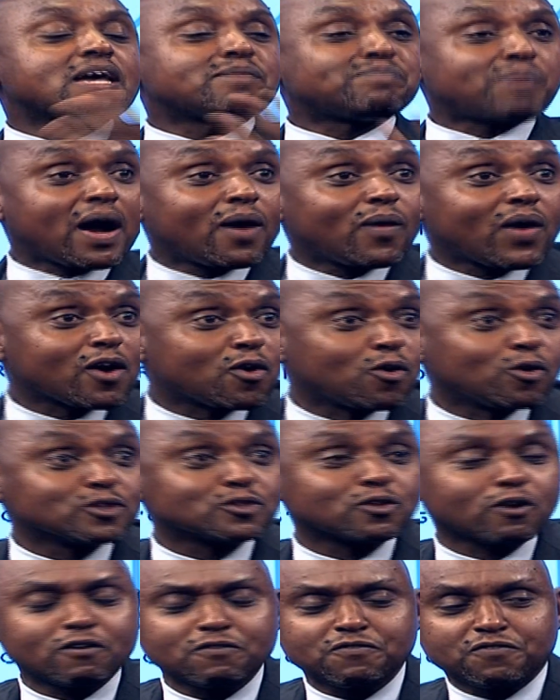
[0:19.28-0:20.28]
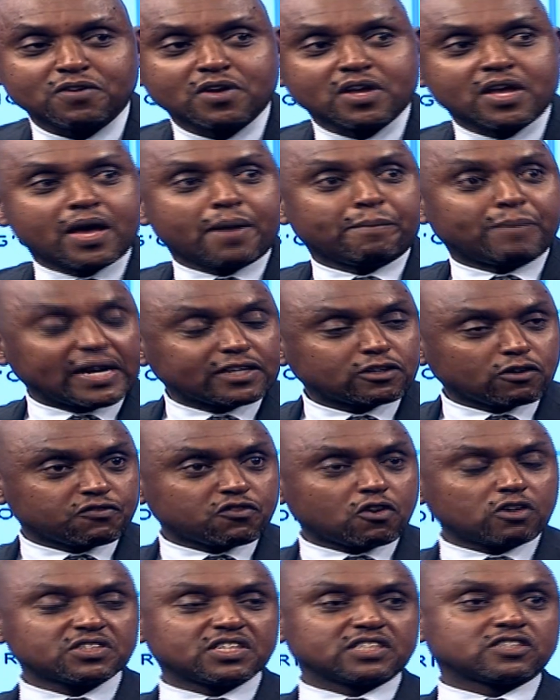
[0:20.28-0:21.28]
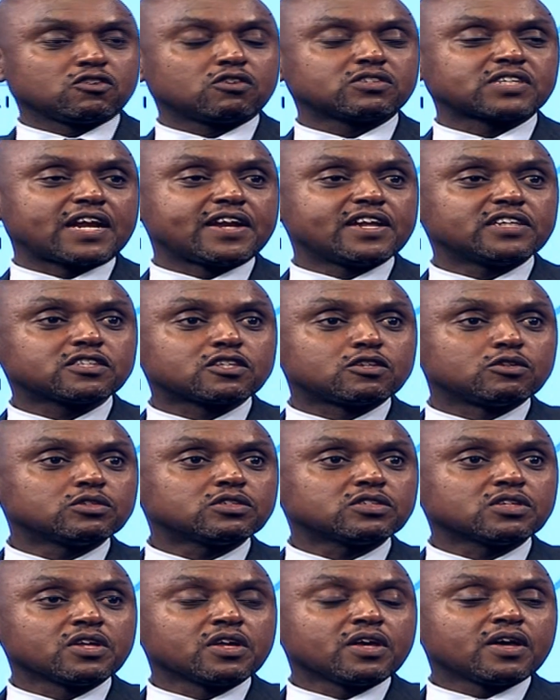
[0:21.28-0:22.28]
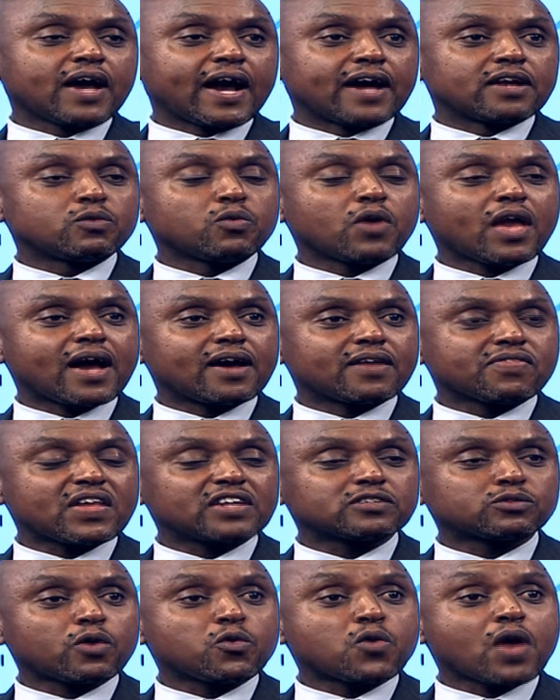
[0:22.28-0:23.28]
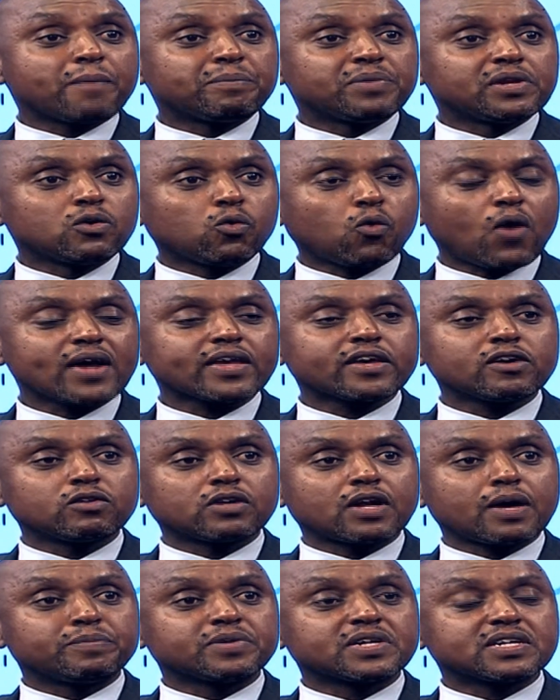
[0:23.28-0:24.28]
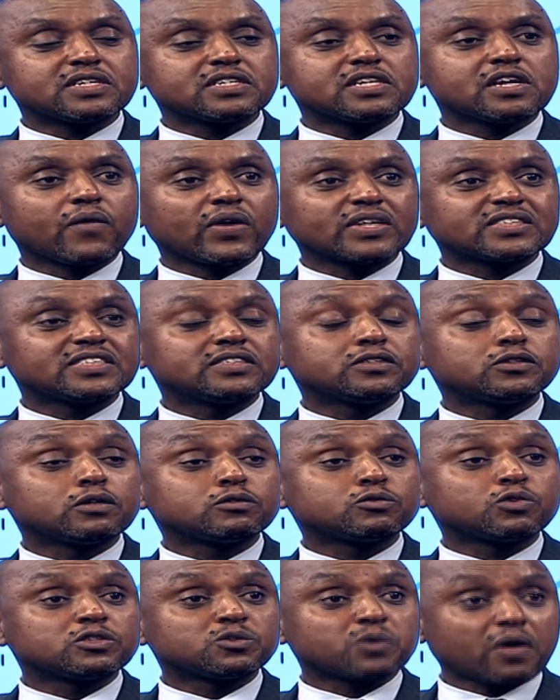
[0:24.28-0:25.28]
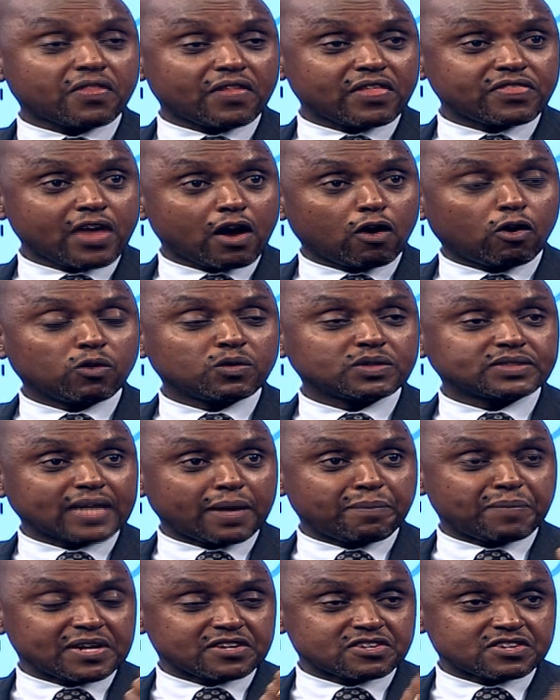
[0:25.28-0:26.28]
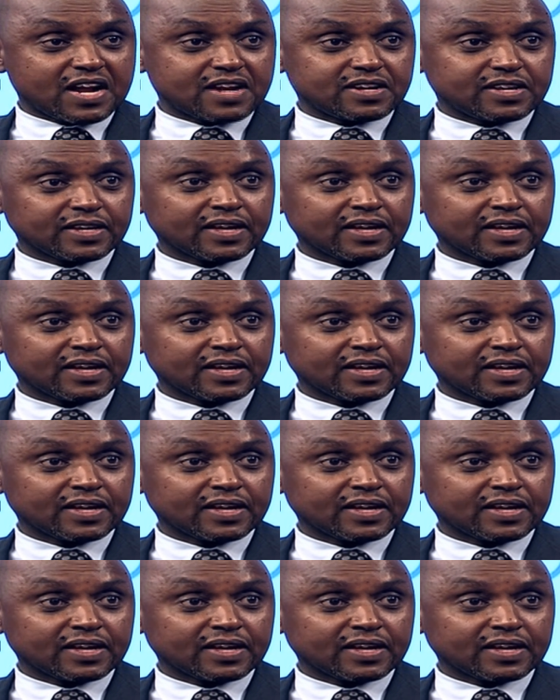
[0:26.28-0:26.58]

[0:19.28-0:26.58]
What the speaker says: Power goes off. But of course, it's not an excuse. And that's why we have been working on upgrading our system to ensure that they are always up and running.